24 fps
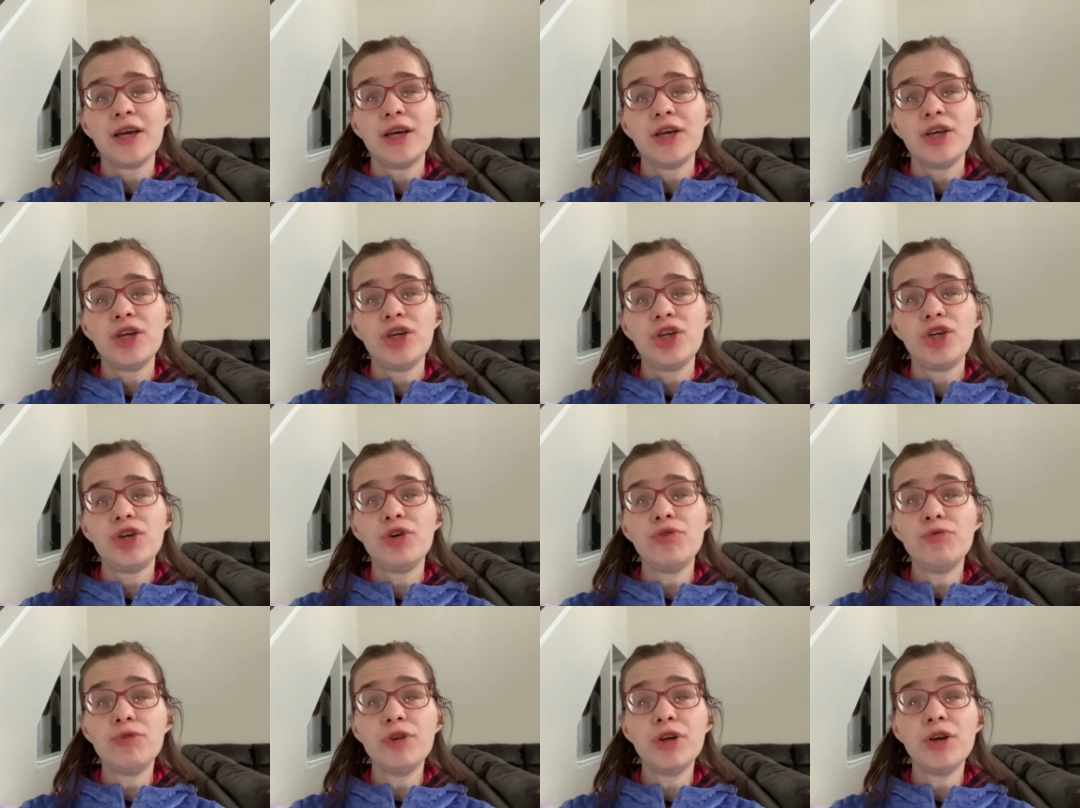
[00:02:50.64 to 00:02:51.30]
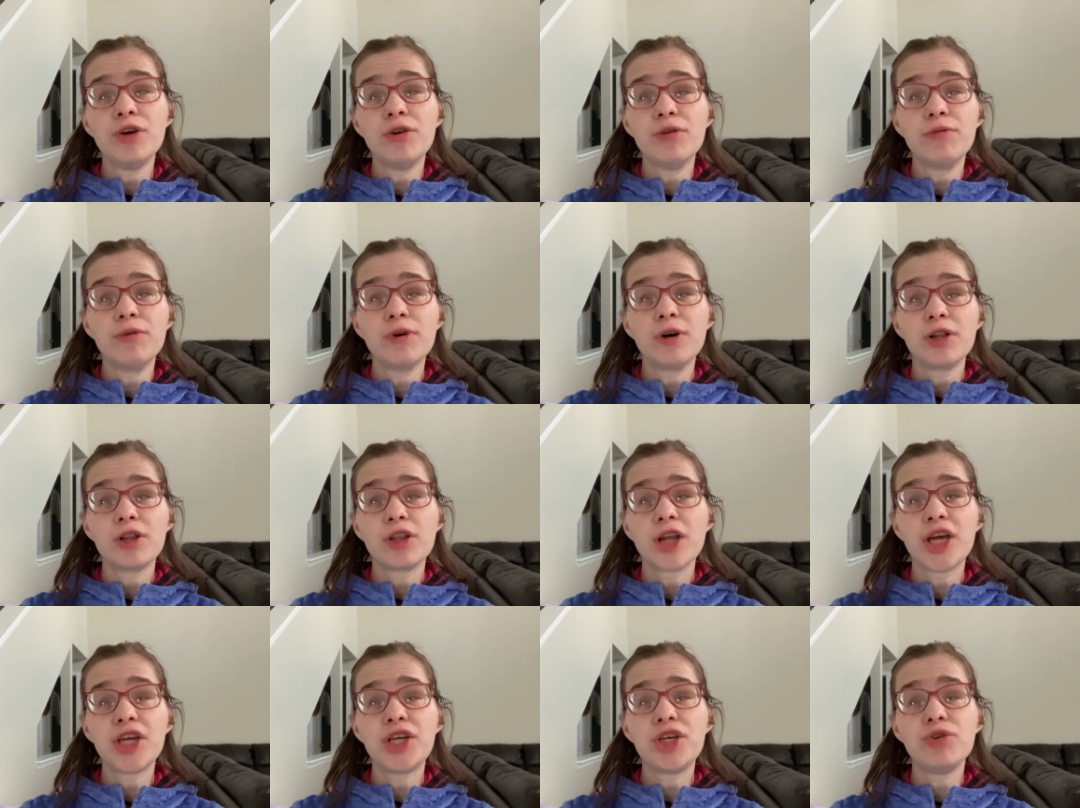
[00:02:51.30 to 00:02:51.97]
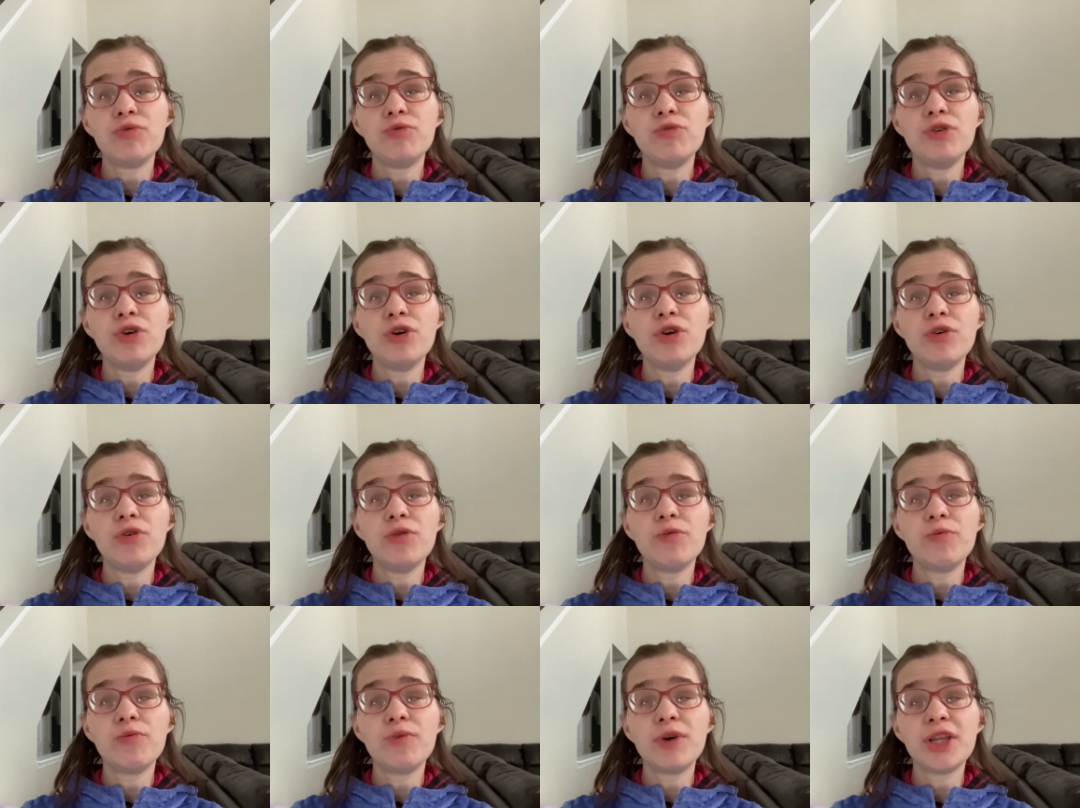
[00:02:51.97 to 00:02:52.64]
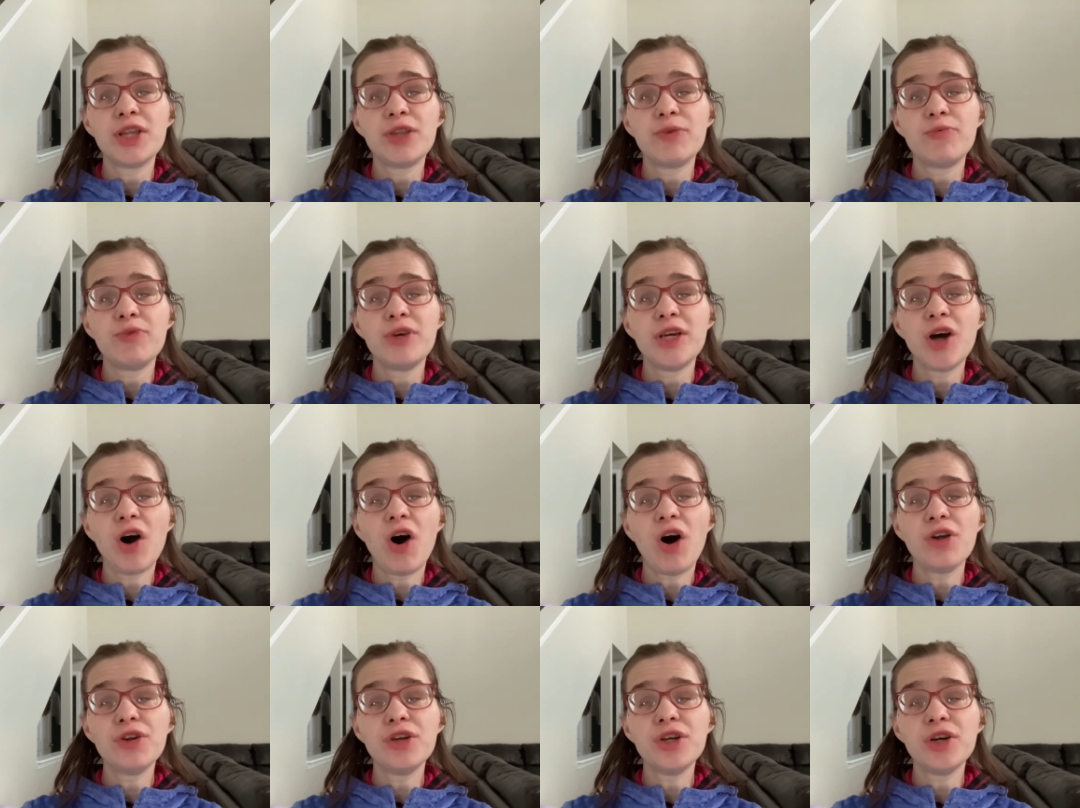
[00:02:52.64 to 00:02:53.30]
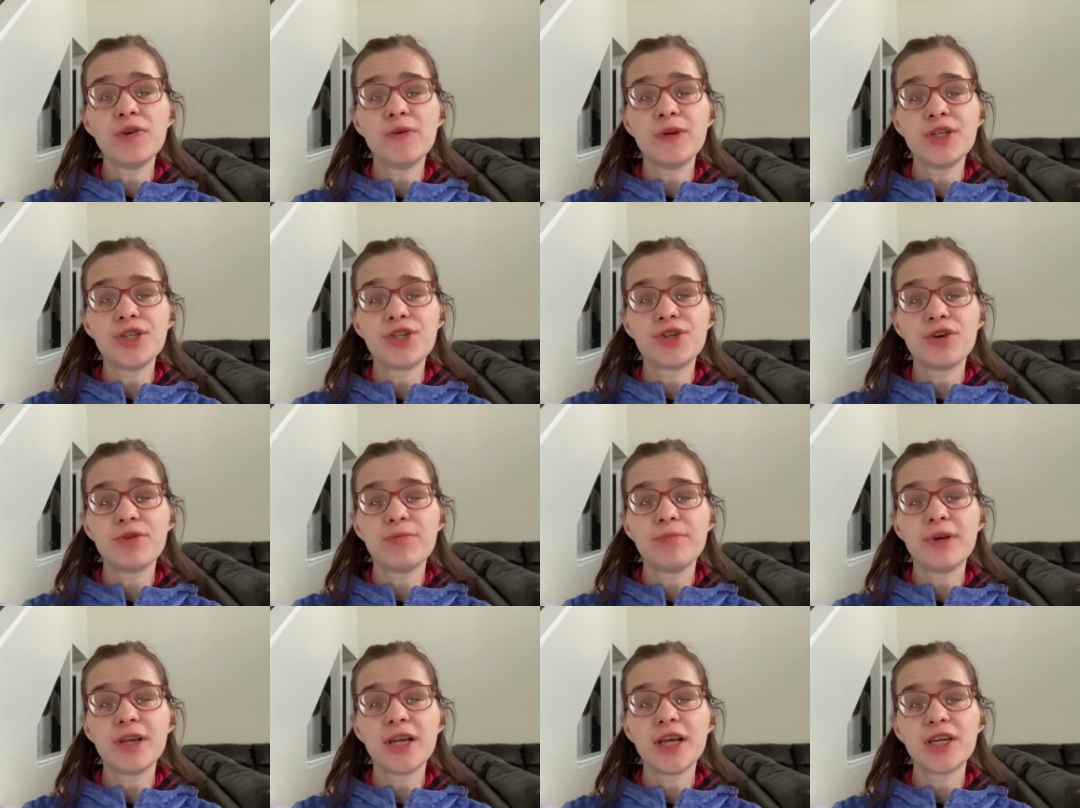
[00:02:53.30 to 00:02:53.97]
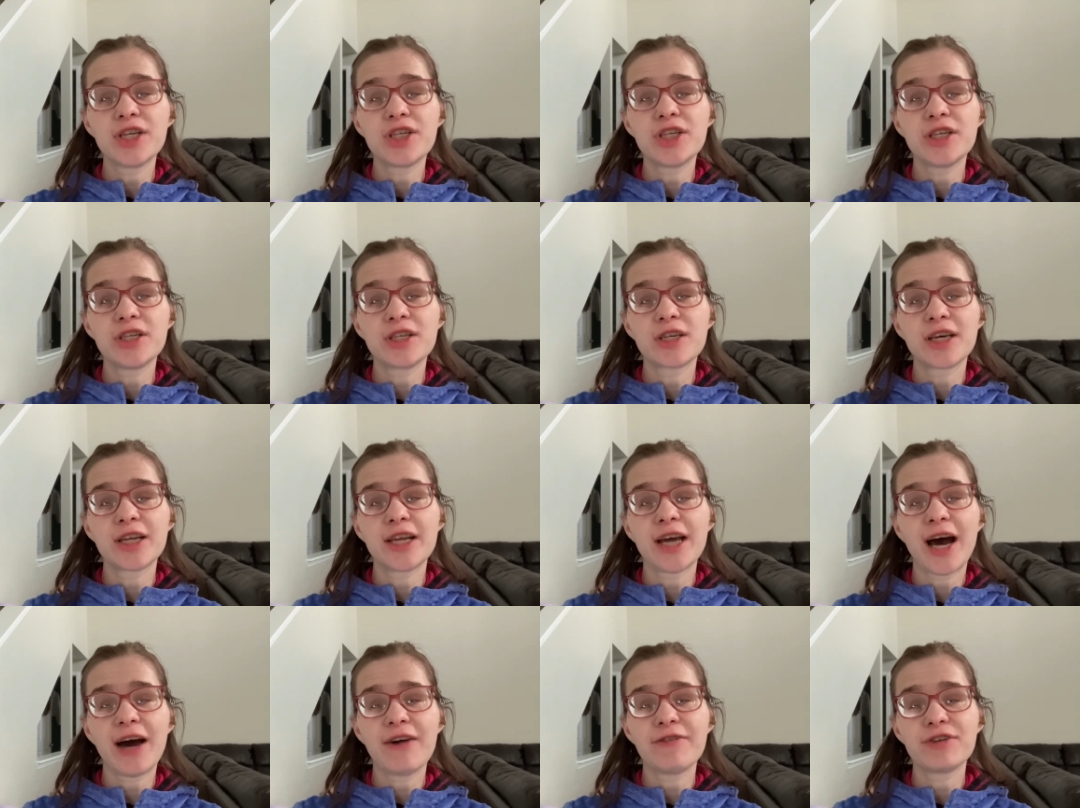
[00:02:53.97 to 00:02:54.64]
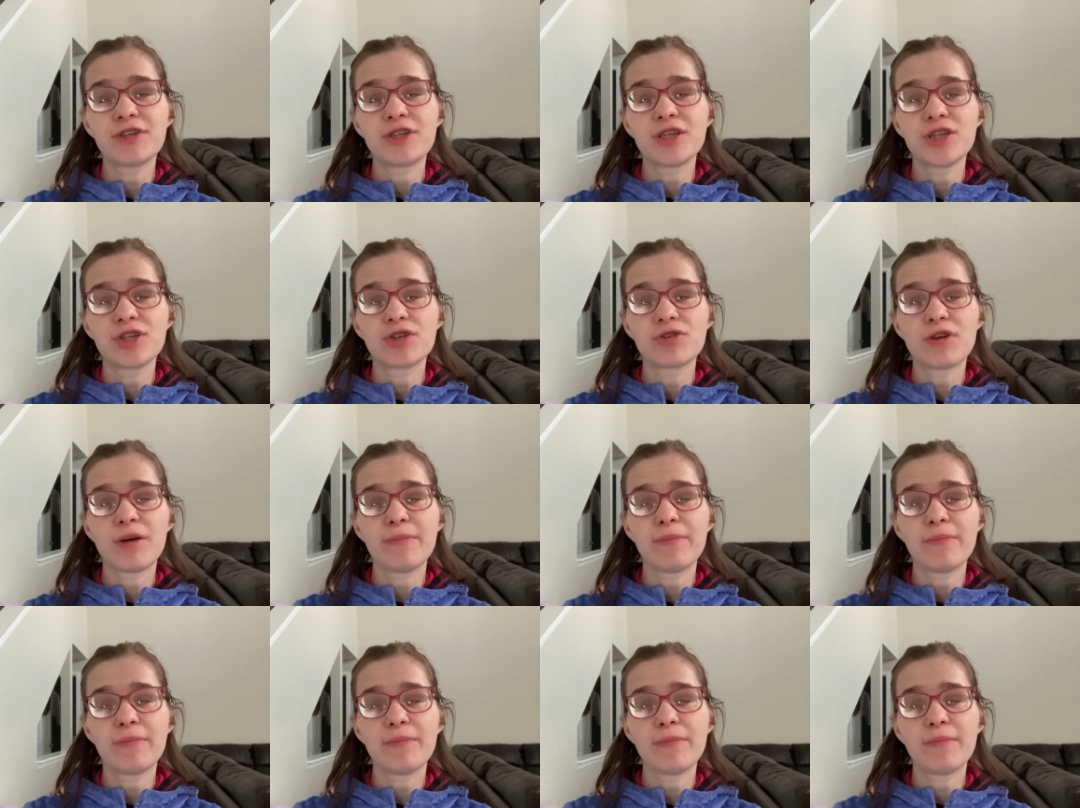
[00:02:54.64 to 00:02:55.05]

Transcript: you knew, we all knew in 2 minutes she's gonna have a seizure.